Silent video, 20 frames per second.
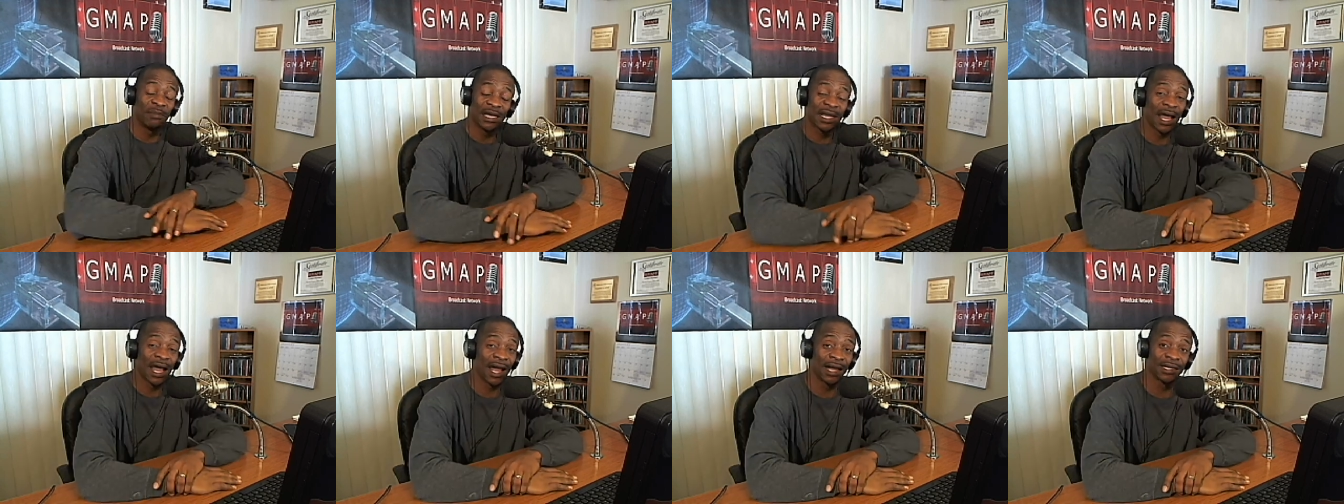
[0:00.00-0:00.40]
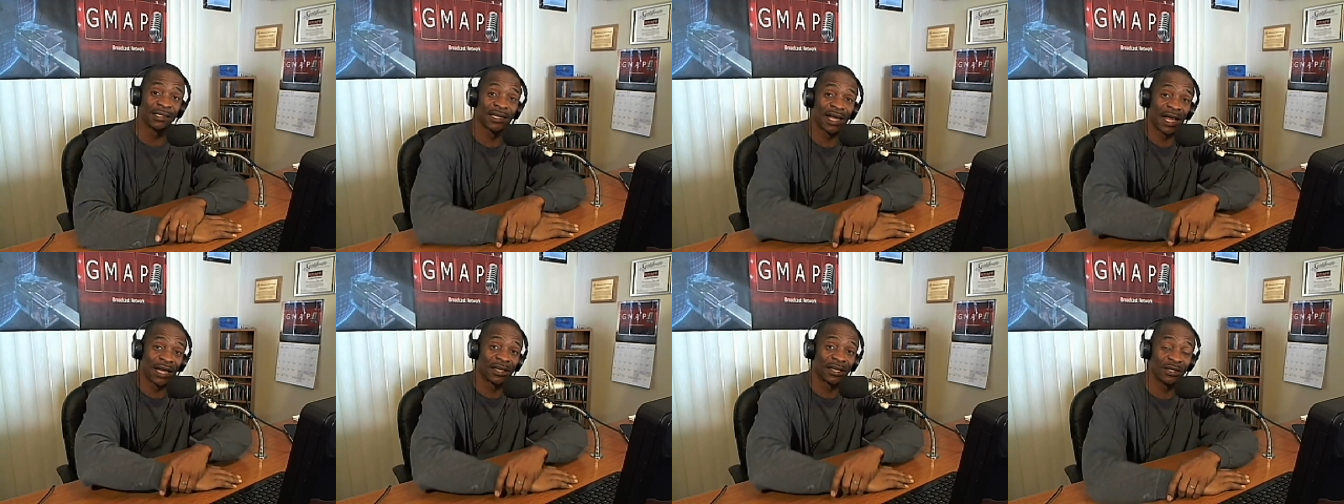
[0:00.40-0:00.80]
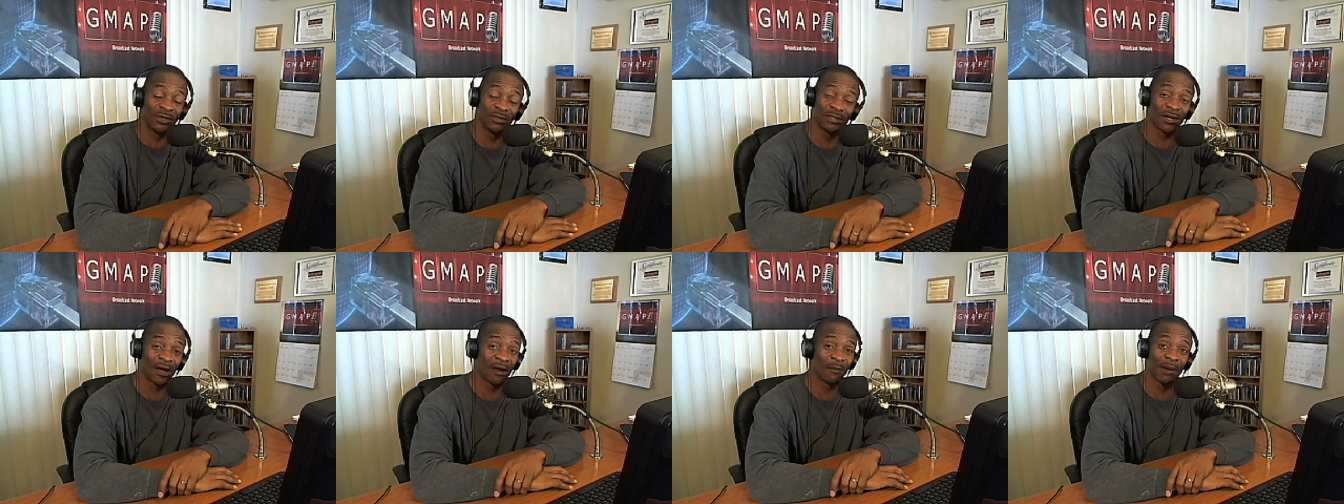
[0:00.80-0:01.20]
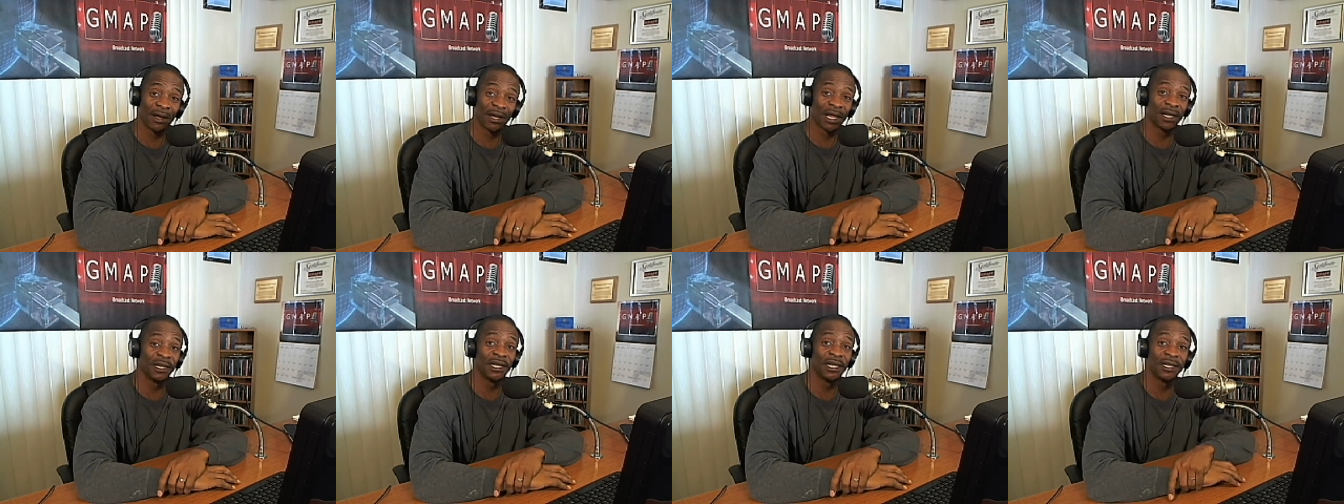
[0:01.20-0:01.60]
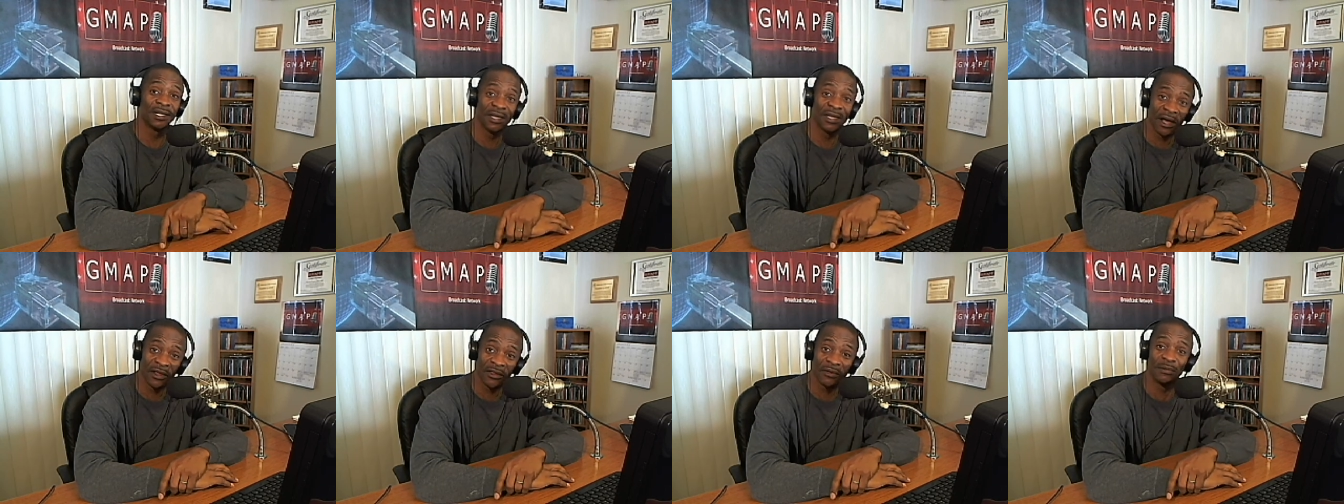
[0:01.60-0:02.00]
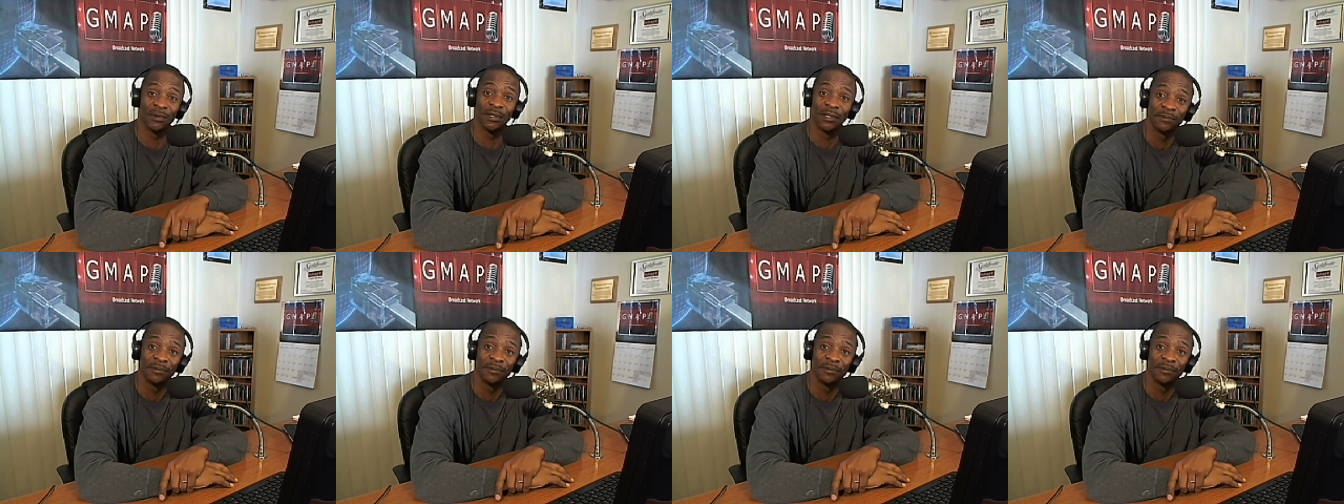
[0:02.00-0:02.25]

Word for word: contacting you talking about I need another one.